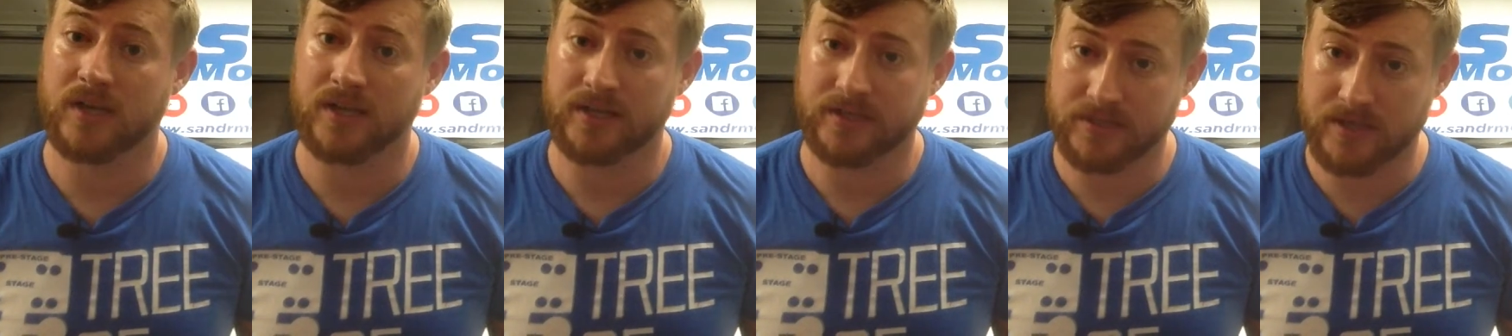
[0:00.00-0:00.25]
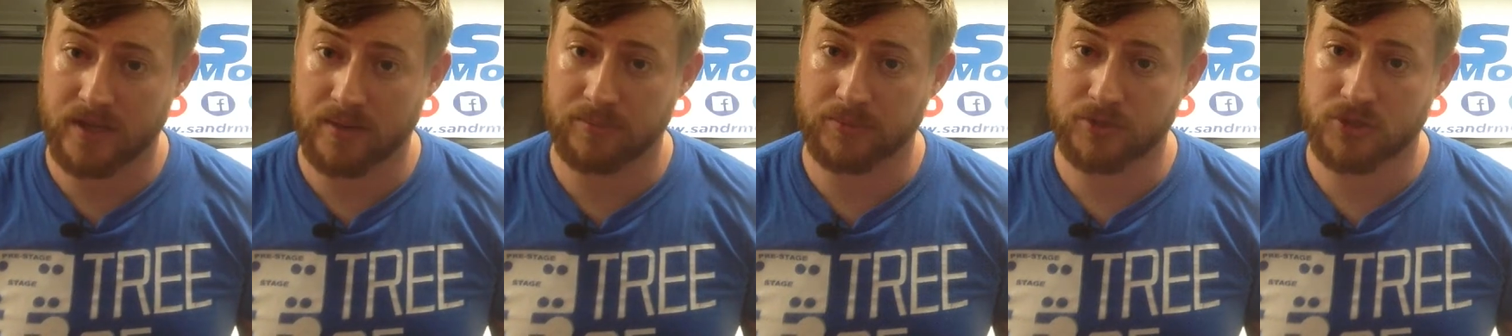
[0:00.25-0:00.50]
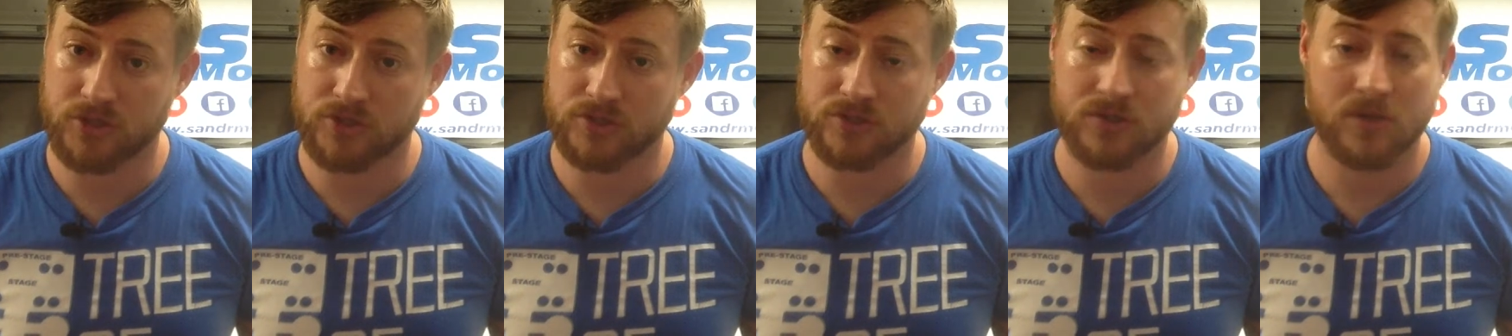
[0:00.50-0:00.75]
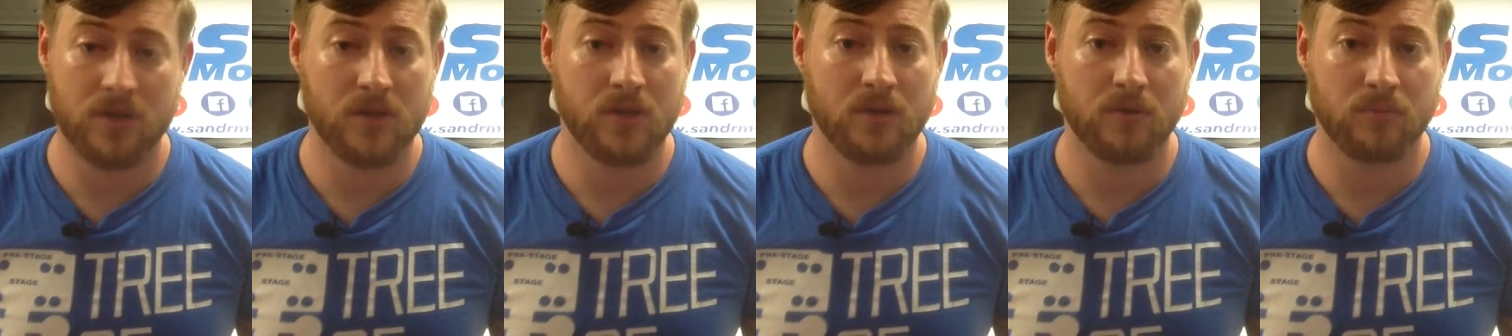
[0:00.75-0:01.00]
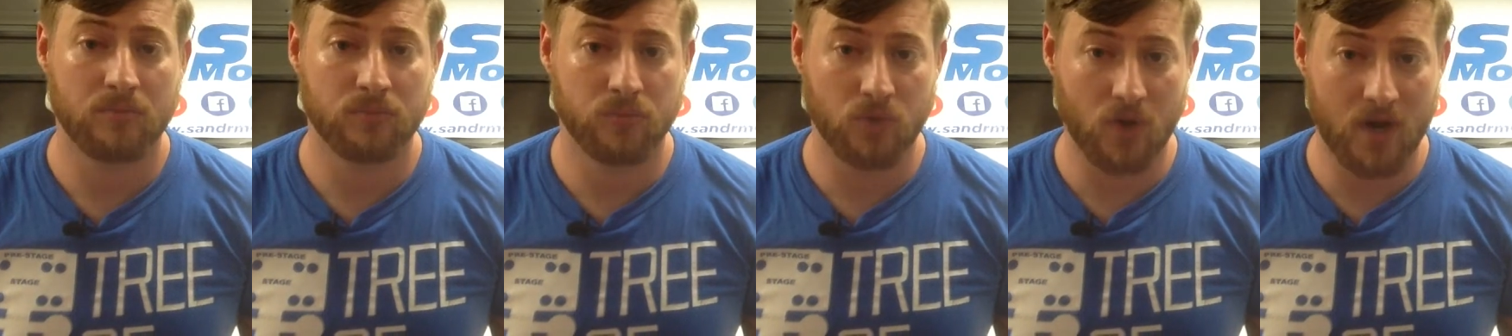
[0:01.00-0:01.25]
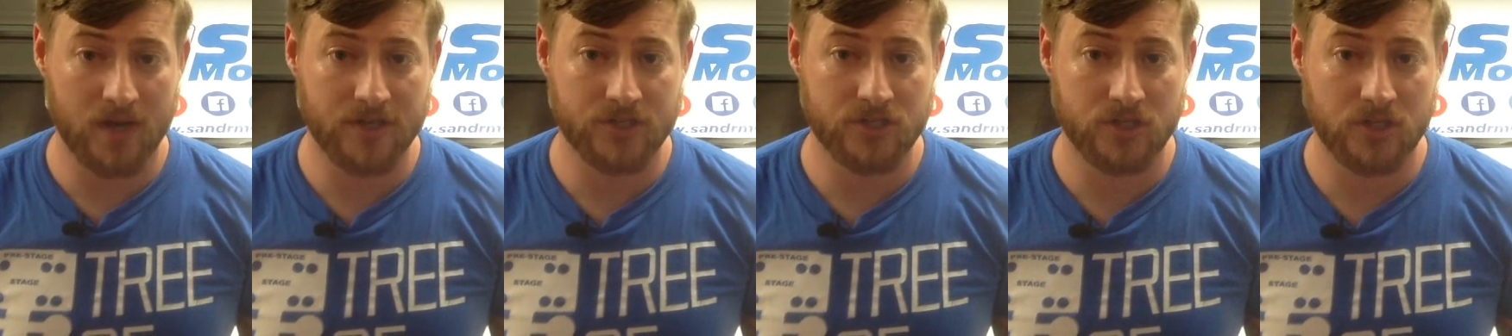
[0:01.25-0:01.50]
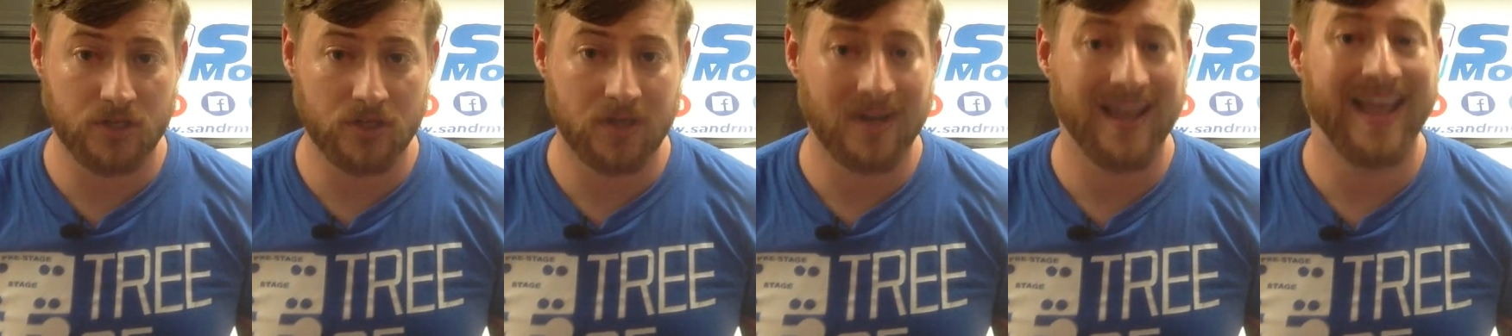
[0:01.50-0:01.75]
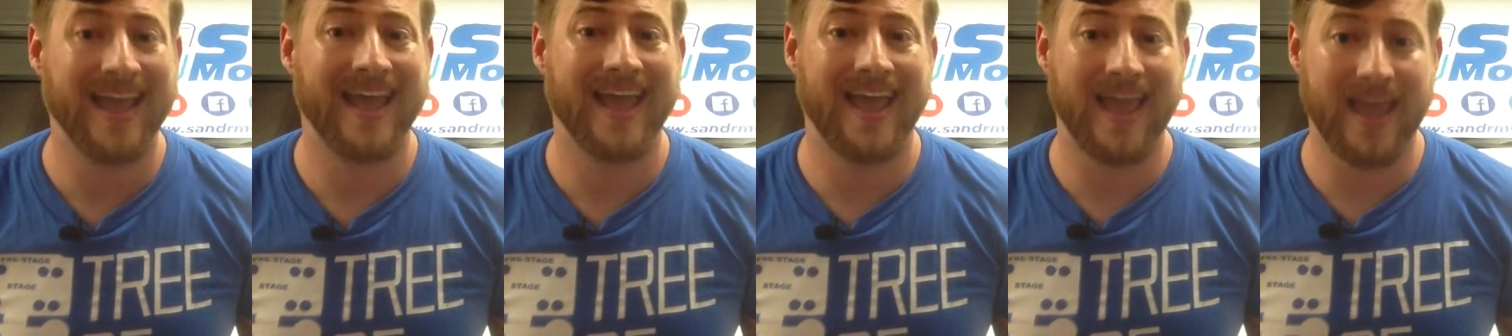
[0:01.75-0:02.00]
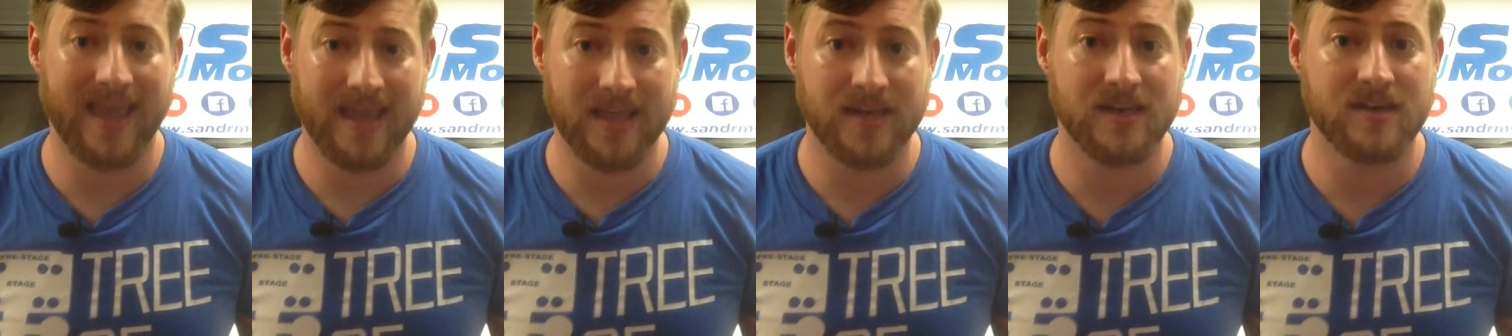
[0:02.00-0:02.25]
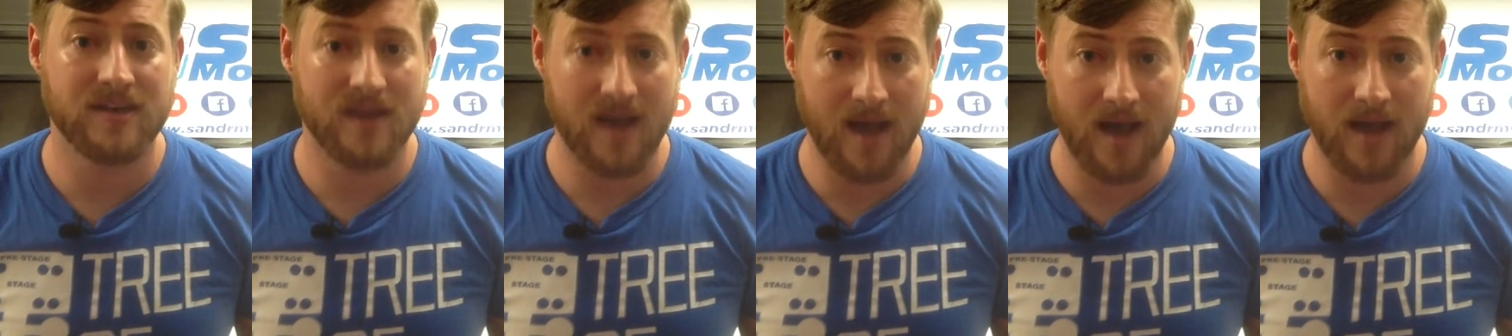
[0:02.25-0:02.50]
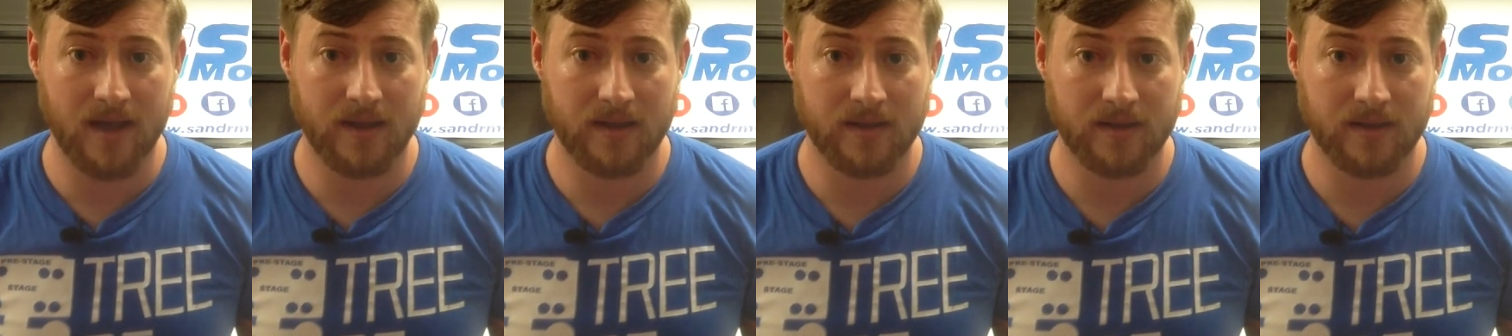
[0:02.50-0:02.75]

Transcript: temperatures, pressure, and knock.